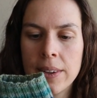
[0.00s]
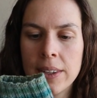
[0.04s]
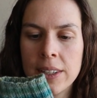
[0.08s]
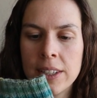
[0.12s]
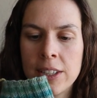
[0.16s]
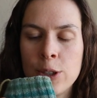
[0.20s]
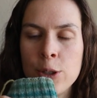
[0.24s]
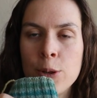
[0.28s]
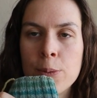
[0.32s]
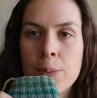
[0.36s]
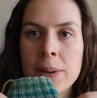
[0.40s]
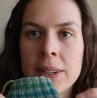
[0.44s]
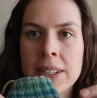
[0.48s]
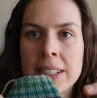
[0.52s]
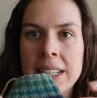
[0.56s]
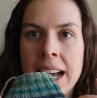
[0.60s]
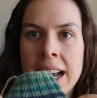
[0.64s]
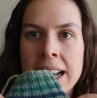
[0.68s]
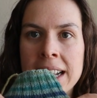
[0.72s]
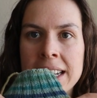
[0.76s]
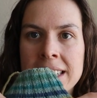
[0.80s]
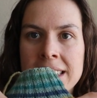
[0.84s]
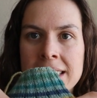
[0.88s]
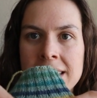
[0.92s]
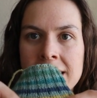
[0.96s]
super
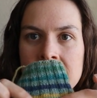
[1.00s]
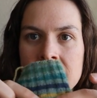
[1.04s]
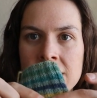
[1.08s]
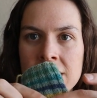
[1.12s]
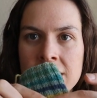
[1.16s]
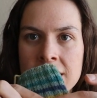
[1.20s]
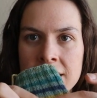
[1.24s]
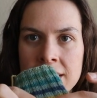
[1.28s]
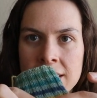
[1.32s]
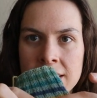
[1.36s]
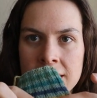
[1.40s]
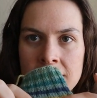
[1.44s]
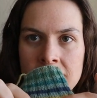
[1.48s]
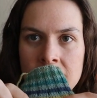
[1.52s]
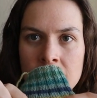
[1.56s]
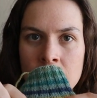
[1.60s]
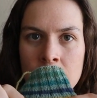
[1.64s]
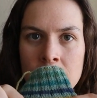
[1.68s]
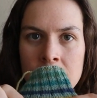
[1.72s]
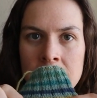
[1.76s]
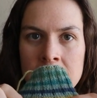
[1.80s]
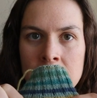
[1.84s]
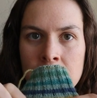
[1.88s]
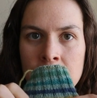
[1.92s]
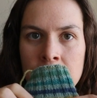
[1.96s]
tight stitches.
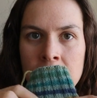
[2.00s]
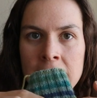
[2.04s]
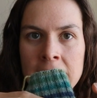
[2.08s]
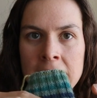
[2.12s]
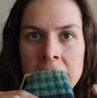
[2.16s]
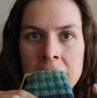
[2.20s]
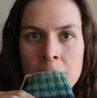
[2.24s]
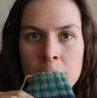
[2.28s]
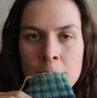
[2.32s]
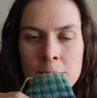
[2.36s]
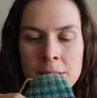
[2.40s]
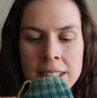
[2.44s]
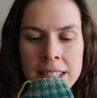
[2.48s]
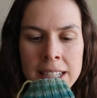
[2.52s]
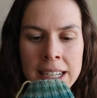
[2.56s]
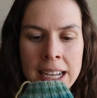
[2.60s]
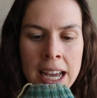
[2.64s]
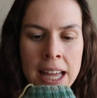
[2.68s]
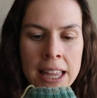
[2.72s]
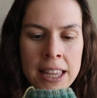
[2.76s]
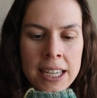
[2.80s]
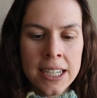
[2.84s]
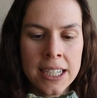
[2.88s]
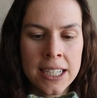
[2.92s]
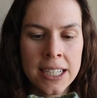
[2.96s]
So it's very close
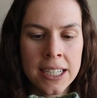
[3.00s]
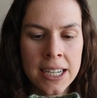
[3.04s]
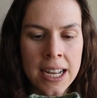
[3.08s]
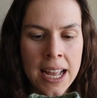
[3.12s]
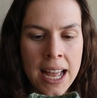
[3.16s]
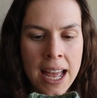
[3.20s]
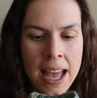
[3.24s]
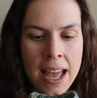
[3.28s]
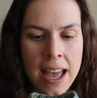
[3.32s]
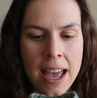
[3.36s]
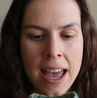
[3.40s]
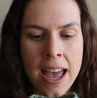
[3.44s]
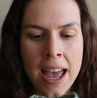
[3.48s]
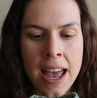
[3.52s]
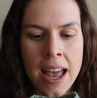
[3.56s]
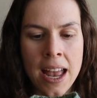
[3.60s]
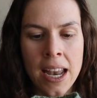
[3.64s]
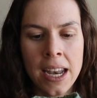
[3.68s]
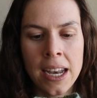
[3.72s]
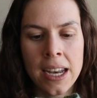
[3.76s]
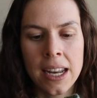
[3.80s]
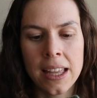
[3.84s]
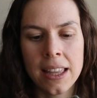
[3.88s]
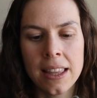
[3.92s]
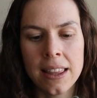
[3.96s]
together
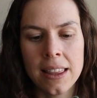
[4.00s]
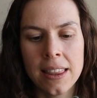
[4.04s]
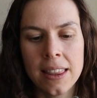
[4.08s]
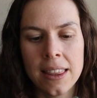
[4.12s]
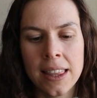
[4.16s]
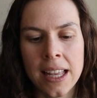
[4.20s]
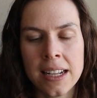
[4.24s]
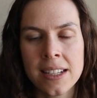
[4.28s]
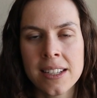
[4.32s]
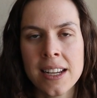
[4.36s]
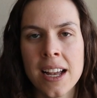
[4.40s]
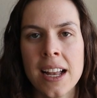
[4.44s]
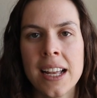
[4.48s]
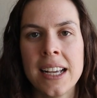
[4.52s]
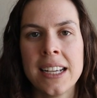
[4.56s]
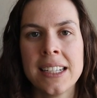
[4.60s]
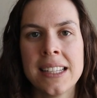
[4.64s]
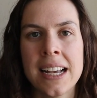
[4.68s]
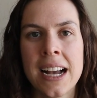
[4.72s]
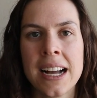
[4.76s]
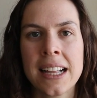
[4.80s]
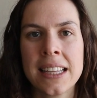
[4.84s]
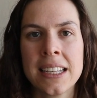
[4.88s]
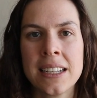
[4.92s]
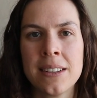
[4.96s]
and that's not
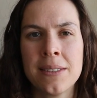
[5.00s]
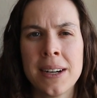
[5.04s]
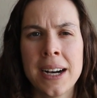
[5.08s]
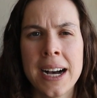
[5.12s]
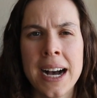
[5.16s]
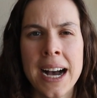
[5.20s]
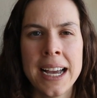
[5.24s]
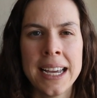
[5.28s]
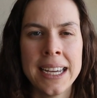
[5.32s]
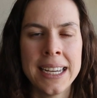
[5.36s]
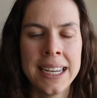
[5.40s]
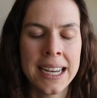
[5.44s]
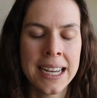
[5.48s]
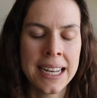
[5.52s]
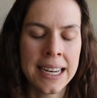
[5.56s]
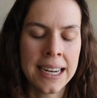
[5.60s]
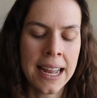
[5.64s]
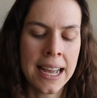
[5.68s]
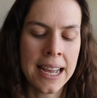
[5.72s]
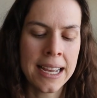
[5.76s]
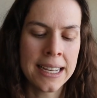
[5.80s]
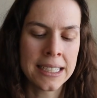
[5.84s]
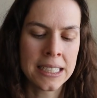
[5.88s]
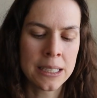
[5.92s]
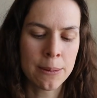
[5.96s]
exactly what I had
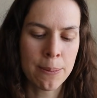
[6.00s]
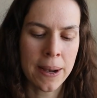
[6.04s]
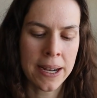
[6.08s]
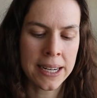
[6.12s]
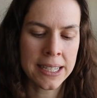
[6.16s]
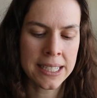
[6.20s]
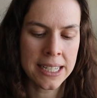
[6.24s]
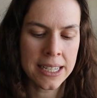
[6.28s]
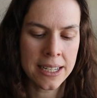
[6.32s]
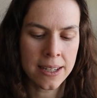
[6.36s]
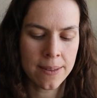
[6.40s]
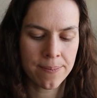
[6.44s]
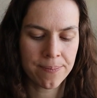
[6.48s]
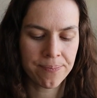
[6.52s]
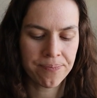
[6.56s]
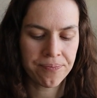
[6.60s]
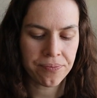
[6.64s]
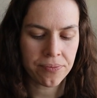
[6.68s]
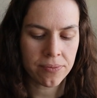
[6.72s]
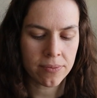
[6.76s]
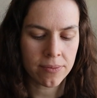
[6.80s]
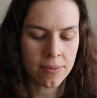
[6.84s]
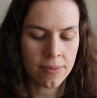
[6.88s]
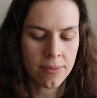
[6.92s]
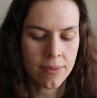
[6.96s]
expected.
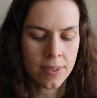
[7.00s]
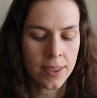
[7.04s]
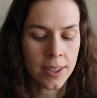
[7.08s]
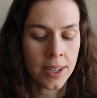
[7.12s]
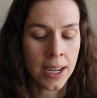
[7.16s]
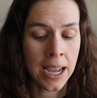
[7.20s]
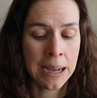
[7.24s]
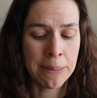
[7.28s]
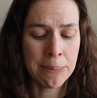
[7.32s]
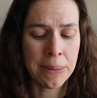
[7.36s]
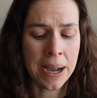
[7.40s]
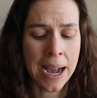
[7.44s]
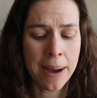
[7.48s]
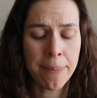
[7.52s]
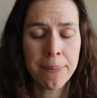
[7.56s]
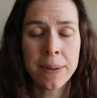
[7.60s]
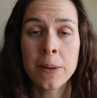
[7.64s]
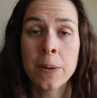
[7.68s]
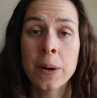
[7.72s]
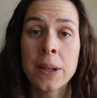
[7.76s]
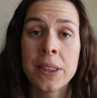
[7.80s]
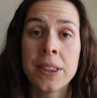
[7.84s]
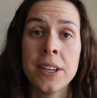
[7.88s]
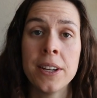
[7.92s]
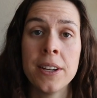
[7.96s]
I'm
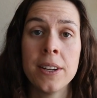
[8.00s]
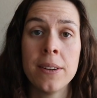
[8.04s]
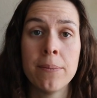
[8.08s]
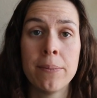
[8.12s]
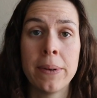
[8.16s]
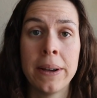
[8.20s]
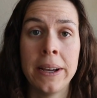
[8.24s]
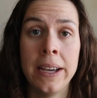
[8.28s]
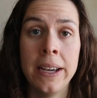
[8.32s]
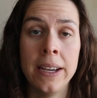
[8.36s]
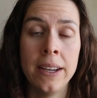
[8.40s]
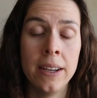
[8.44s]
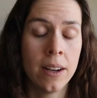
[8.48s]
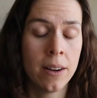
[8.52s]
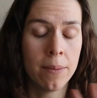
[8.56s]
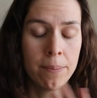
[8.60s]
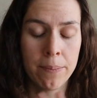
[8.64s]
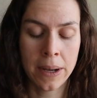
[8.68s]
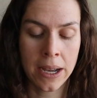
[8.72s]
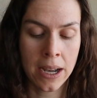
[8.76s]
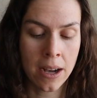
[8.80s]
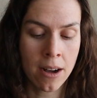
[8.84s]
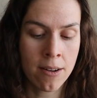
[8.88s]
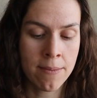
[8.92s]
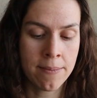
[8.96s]
happy with it. By
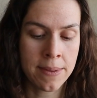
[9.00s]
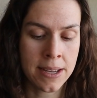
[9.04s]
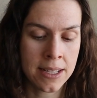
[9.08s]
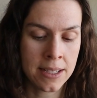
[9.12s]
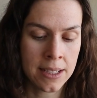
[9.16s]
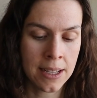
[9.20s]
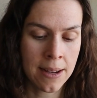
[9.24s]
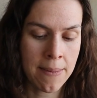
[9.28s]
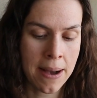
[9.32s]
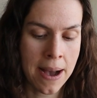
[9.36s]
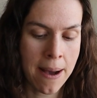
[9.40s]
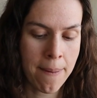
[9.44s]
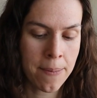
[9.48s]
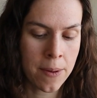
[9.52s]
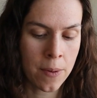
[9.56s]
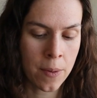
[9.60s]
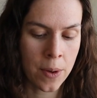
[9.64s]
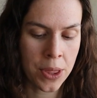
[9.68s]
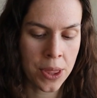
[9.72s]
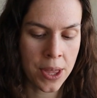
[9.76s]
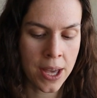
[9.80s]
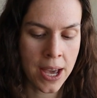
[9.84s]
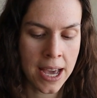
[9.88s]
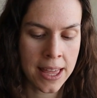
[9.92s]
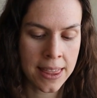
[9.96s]
by all means, I'm happy
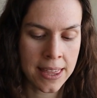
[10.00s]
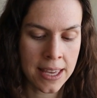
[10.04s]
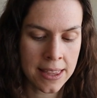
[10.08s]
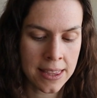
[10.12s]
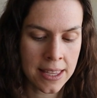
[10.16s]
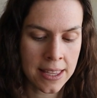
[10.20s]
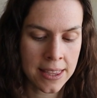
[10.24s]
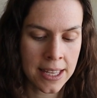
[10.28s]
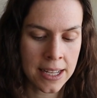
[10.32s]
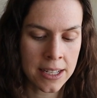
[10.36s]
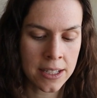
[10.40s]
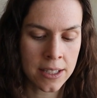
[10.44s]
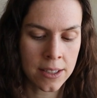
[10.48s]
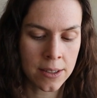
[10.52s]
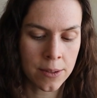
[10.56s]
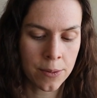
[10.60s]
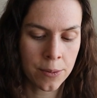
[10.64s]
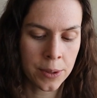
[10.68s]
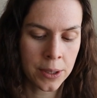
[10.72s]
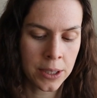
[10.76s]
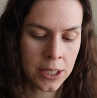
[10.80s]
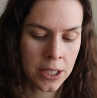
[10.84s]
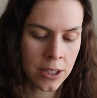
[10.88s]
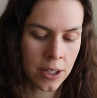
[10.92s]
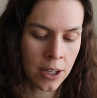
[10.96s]
with it. I think that that's
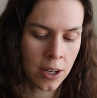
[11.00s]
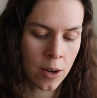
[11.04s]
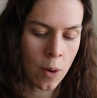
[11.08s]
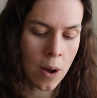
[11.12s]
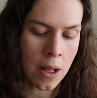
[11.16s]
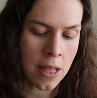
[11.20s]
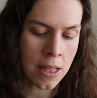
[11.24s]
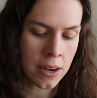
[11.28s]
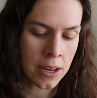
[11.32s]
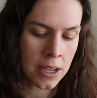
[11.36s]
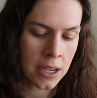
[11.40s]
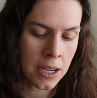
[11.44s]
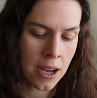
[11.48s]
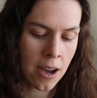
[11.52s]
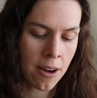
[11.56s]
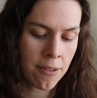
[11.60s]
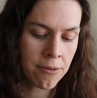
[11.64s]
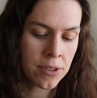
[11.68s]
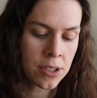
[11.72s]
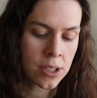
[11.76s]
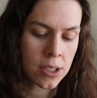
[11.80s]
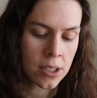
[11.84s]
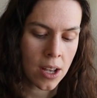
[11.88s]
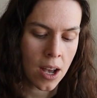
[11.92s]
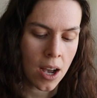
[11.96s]
really good quality
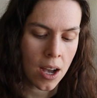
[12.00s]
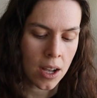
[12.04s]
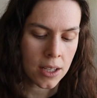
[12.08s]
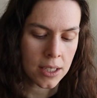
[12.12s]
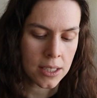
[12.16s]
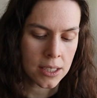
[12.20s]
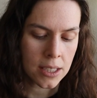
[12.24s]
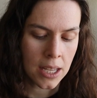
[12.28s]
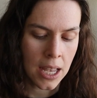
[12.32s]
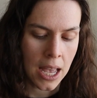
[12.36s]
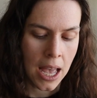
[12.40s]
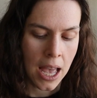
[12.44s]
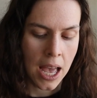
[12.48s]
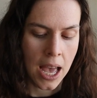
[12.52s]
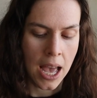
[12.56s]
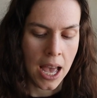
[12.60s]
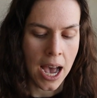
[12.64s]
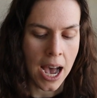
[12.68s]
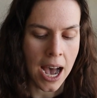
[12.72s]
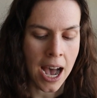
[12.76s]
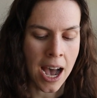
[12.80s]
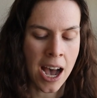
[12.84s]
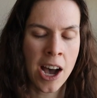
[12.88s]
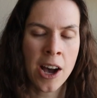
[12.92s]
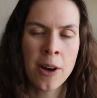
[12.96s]
of the socks.
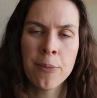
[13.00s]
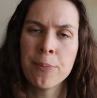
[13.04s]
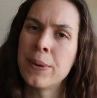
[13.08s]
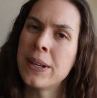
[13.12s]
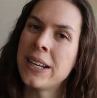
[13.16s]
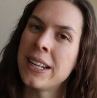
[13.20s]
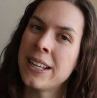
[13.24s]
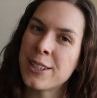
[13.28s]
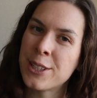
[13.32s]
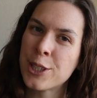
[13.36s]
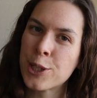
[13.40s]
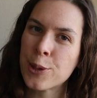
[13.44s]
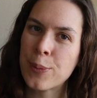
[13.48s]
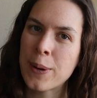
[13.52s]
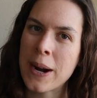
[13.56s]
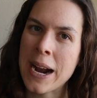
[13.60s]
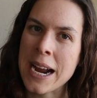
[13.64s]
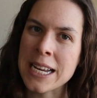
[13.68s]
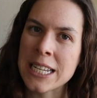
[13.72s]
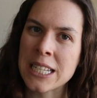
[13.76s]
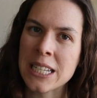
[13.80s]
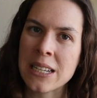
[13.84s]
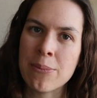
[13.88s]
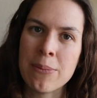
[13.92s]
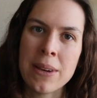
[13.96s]
Uh, but it
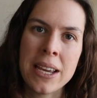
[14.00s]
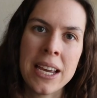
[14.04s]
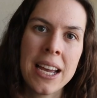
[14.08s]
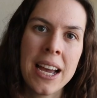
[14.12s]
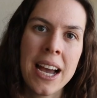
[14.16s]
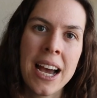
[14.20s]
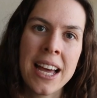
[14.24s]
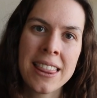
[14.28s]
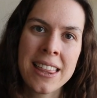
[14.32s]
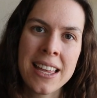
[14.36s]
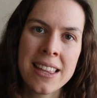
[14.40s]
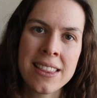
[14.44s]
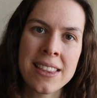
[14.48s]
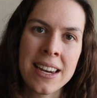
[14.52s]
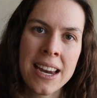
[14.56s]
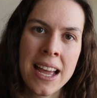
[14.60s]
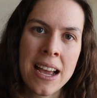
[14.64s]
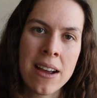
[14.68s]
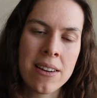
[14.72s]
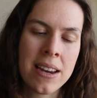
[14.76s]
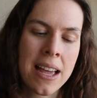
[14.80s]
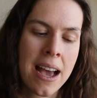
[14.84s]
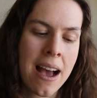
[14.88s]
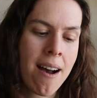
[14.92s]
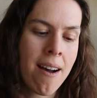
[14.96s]
surprised me. I thought that
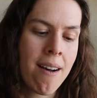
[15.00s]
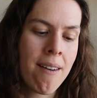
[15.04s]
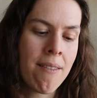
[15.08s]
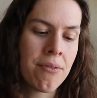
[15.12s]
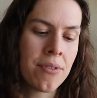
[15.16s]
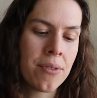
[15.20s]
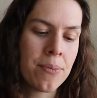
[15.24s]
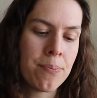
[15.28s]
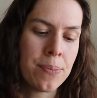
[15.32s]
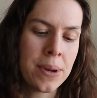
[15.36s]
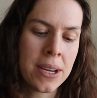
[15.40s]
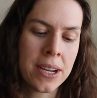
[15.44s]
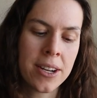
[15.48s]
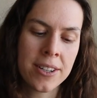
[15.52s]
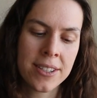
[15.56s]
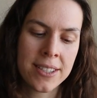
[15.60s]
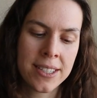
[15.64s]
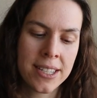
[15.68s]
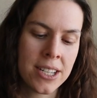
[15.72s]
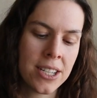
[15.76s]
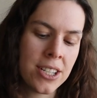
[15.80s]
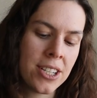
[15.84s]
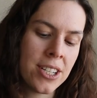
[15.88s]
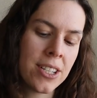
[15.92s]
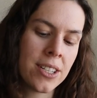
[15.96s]
I would have bigger
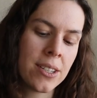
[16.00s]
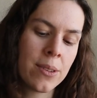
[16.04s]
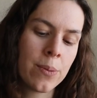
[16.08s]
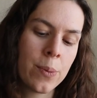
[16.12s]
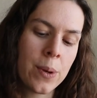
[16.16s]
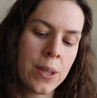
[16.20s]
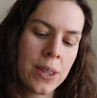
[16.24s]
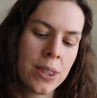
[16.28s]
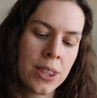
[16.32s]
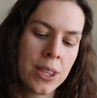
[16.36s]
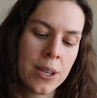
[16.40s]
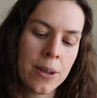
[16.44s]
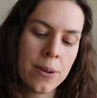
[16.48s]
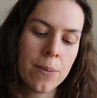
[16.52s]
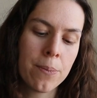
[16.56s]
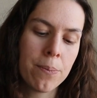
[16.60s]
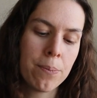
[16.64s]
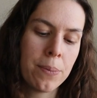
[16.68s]
stitches with the